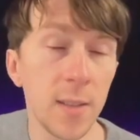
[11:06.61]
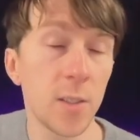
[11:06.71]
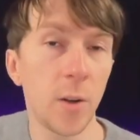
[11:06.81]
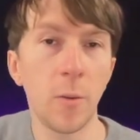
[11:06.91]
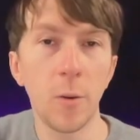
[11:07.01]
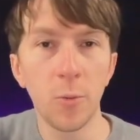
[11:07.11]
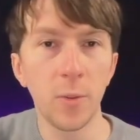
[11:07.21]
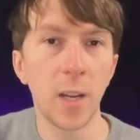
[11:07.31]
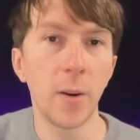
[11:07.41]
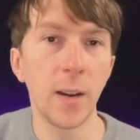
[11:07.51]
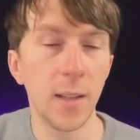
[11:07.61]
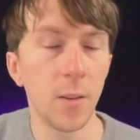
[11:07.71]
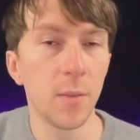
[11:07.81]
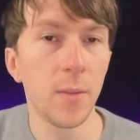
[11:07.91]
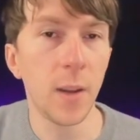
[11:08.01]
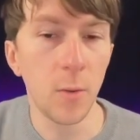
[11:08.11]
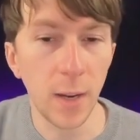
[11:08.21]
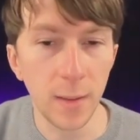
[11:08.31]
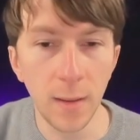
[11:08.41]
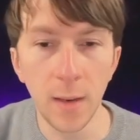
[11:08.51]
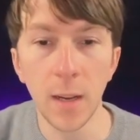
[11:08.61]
So I will put directly the file right there,